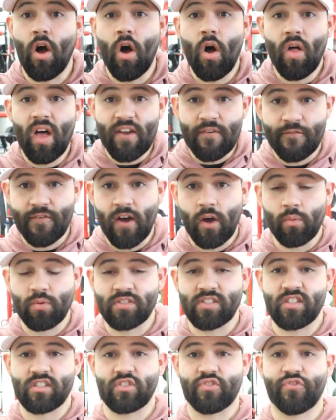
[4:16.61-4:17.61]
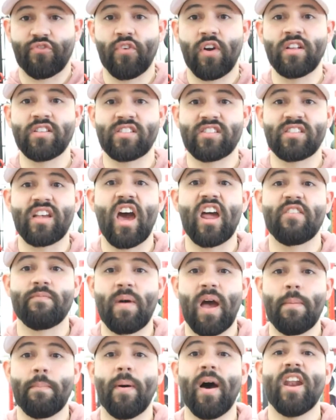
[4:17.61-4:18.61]
All I felt was this front side of
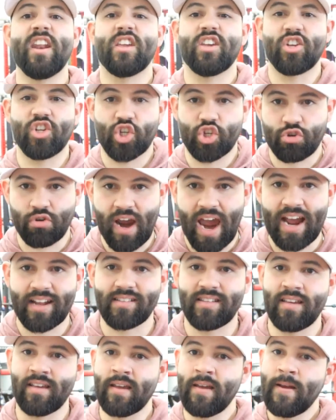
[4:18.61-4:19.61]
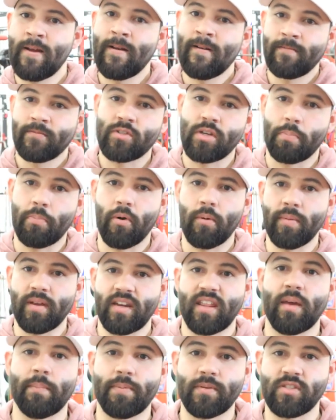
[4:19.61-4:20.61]
my body contracting to pull me
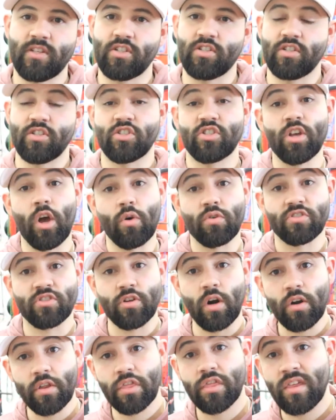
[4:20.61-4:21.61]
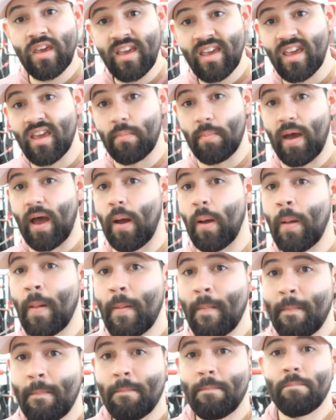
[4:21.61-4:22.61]
into that position. So start thinking
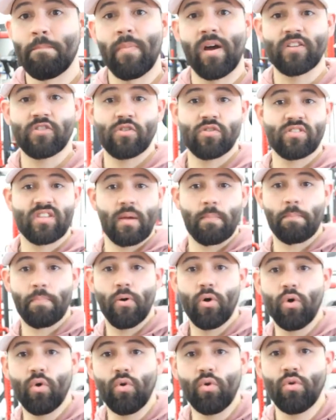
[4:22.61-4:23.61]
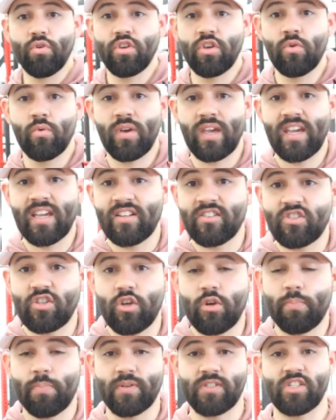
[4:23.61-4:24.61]
about muscles that pull you
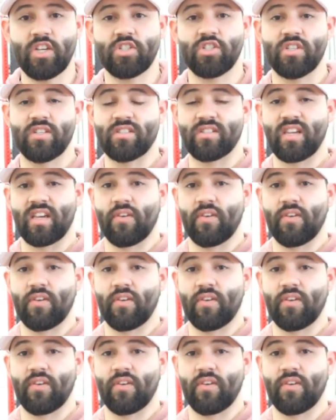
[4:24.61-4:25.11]
into positions.